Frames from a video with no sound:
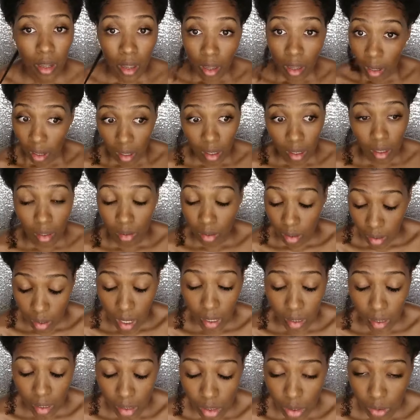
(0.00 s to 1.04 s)
And I
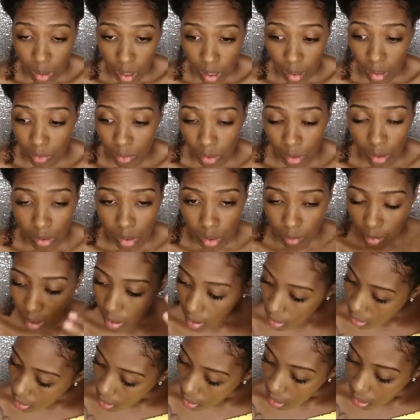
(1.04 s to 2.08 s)
kid you not, if you go to
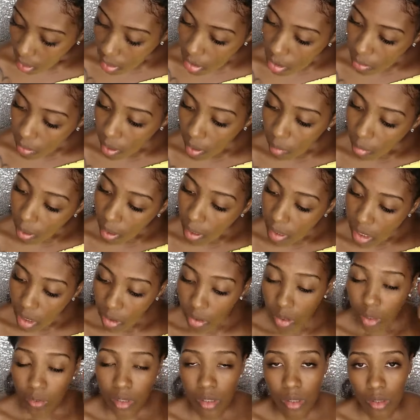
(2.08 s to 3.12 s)
my Instagram page,
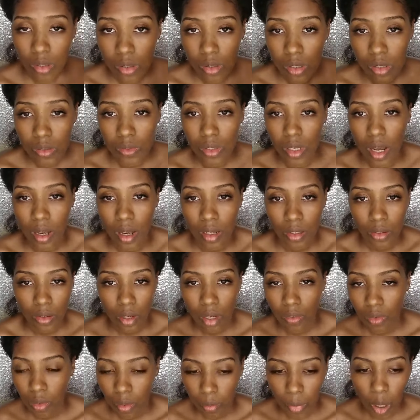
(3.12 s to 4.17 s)
Elusive Exclusives, I do
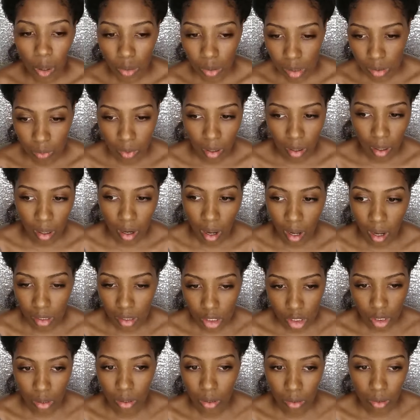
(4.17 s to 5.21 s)
have a post where I
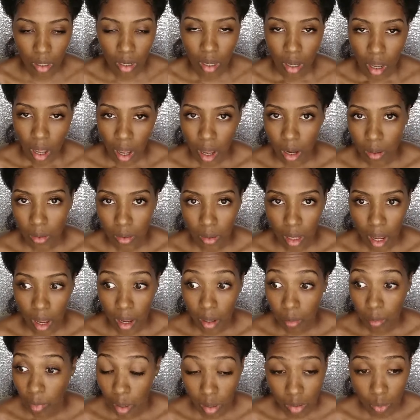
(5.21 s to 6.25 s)
showed how
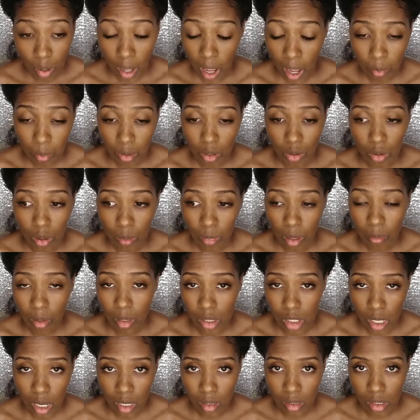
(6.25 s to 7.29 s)
what happened during my month
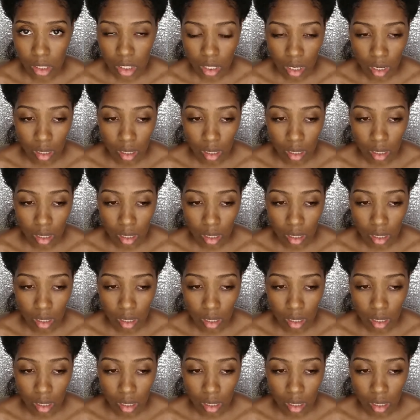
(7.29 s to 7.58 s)
challenge.